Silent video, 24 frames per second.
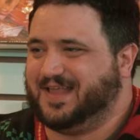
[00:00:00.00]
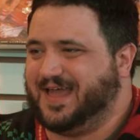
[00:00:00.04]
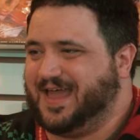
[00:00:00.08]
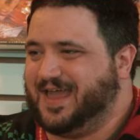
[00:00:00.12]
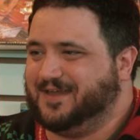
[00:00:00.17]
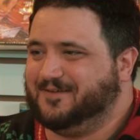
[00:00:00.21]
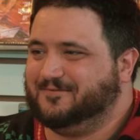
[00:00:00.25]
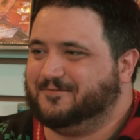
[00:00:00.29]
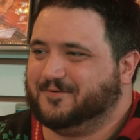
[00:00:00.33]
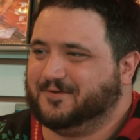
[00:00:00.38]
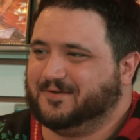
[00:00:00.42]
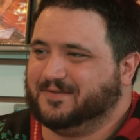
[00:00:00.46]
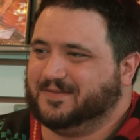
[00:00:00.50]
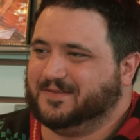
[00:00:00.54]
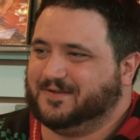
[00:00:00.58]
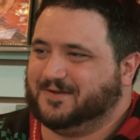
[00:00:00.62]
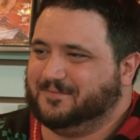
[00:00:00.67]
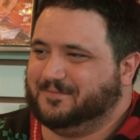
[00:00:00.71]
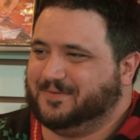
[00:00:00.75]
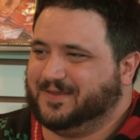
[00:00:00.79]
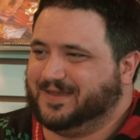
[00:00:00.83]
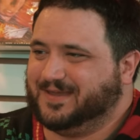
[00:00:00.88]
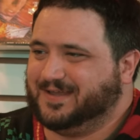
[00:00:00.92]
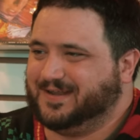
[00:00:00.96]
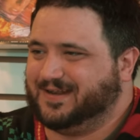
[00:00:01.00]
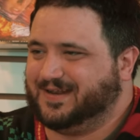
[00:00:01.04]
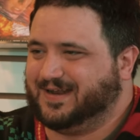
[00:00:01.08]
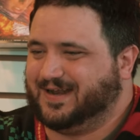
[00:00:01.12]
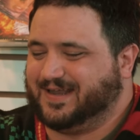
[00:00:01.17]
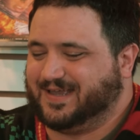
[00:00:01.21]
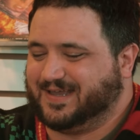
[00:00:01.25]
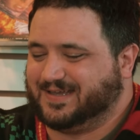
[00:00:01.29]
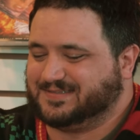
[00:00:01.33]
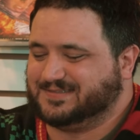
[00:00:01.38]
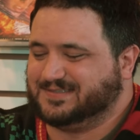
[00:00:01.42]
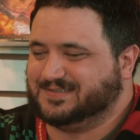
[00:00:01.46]
Lange for a little bit, and
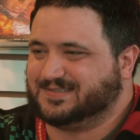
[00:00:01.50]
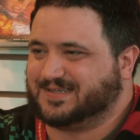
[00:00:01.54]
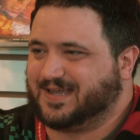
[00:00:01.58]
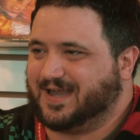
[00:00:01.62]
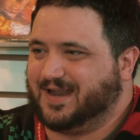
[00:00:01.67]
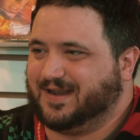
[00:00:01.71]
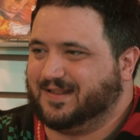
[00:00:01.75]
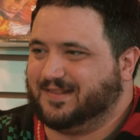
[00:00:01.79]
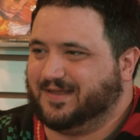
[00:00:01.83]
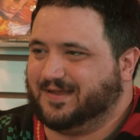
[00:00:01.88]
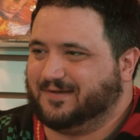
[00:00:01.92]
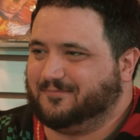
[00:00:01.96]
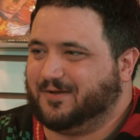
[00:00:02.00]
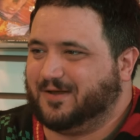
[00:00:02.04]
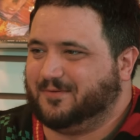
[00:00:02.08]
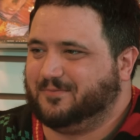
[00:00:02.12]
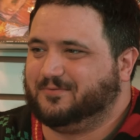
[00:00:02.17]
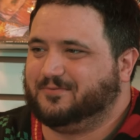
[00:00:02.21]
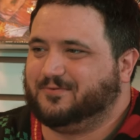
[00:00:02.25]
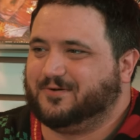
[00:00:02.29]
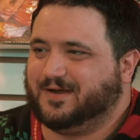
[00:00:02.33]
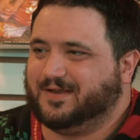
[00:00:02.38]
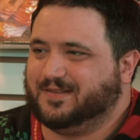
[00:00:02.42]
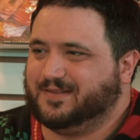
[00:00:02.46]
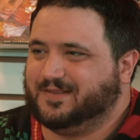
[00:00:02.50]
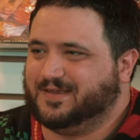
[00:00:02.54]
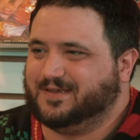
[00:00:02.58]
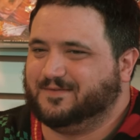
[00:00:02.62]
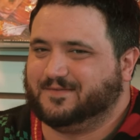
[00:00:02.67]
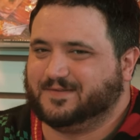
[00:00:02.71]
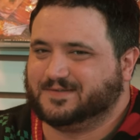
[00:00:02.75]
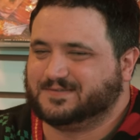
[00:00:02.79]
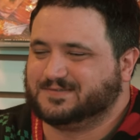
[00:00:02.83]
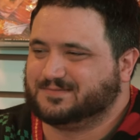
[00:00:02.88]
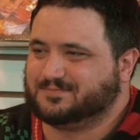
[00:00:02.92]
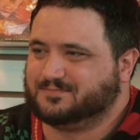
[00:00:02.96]
I guess he's kind of like, well, before I
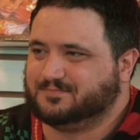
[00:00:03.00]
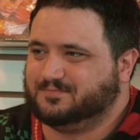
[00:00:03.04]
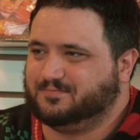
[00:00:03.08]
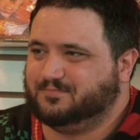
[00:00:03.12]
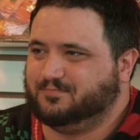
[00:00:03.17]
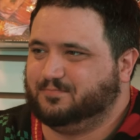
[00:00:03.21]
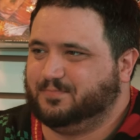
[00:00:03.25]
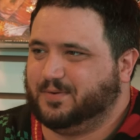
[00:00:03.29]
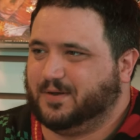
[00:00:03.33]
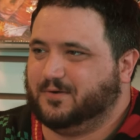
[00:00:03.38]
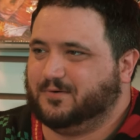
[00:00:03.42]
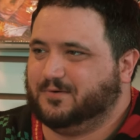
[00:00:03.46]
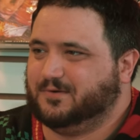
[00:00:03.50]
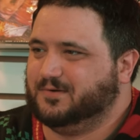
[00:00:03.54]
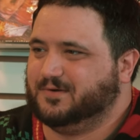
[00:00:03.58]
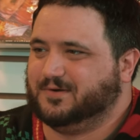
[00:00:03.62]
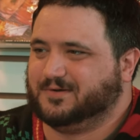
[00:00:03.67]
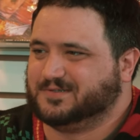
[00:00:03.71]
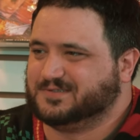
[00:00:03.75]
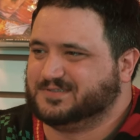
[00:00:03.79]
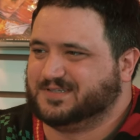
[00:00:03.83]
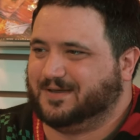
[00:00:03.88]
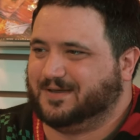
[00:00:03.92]
leave, let's bone or